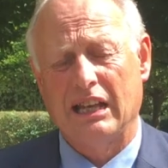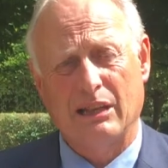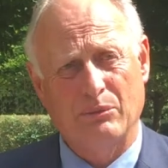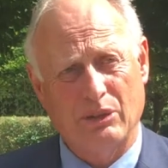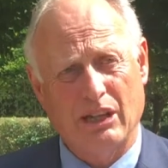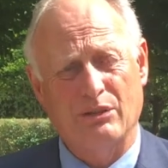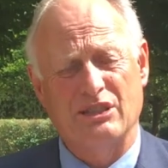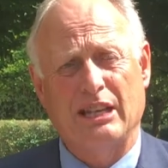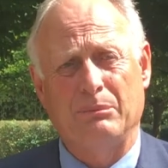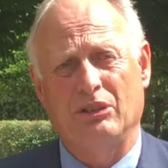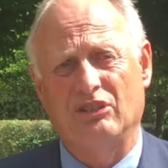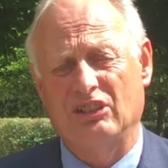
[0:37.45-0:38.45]
and I was
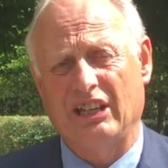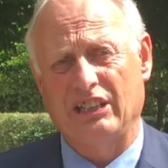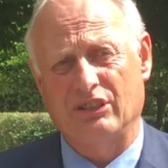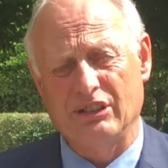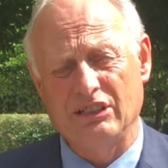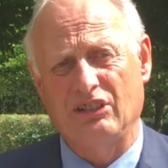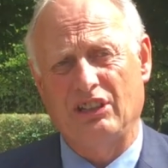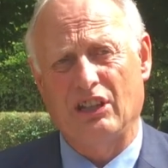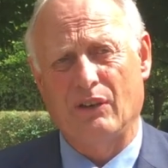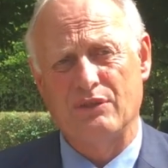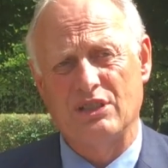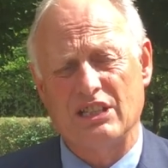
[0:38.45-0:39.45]
able to take her into the
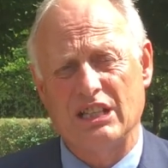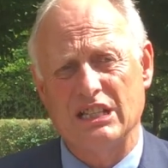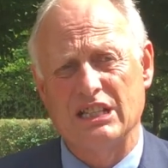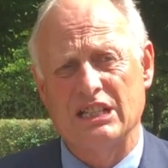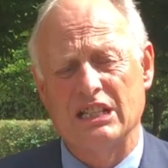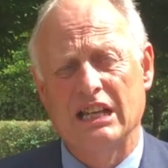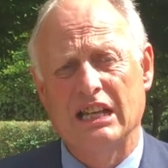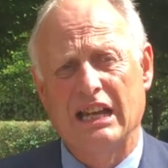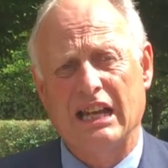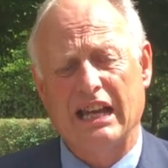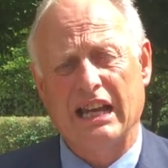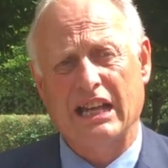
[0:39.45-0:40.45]
offices
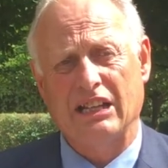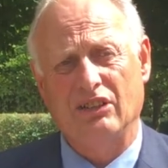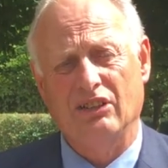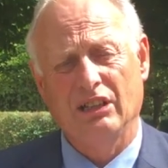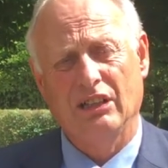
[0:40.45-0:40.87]
and